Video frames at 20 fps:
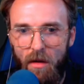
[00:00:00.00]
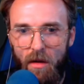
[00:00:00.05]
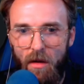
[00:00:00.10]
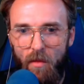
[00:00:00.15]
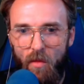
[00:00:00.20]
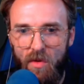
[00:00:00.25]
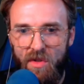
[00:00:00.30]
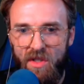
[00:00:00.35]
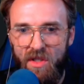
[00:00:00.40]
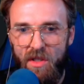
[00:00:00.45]

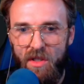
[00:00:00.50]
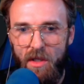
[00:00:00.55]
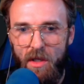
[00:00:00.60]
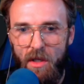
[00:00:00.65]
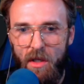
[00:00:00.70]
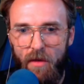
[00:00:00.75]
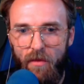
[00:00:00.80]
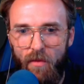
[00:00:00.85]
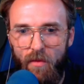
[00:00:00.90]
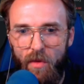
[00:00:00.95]
And we'll
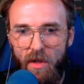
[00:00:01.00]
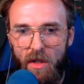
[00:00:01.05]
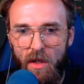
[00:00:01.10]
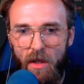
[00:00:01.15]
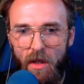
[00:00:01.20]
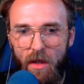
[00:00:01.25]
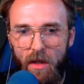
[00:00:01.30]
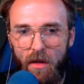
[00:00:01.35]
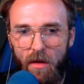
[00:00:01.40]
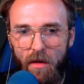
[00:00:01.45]
see if we
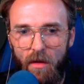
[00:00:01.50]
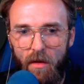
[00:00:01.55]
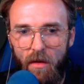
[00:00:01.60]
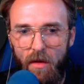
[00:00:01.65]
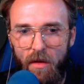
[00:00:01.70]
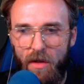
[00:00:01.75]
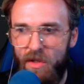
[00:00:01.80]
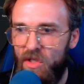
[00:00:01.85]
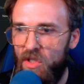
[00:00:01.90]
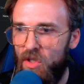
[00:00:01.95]
get
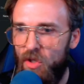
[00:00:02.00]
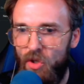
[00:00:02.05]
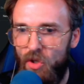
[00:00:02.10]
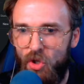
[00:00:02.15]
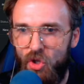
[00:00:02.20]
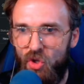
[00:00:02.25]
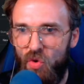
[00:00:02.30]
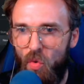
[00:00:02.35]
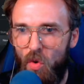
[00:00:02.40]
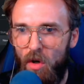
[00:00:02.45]
this
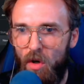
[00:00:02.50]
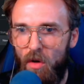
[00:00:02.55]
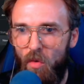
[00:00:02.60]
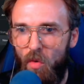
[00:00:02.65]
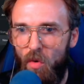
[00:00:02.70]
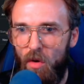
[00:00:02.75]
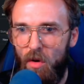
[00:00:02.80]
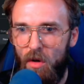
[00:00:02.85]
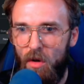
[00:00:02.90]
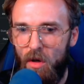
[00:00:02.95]
short
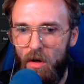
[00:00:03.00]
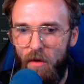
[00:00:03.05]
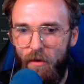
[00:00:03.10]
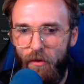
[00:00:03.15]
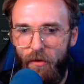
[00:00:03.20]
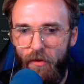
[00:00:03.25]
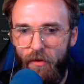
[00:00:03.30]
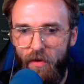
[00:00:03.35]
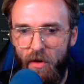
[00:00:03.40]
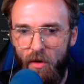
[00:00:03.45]
order
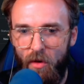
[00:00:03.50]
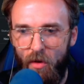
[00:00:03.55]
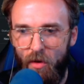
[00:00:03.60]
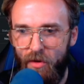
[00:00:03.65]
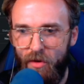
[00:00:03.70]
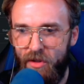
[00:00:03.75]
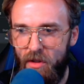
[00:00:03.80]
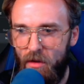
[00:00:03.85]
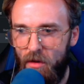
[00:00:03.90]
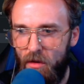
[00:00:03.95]

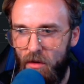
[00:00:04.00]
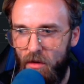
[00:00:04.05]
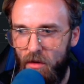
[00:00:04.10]
filled.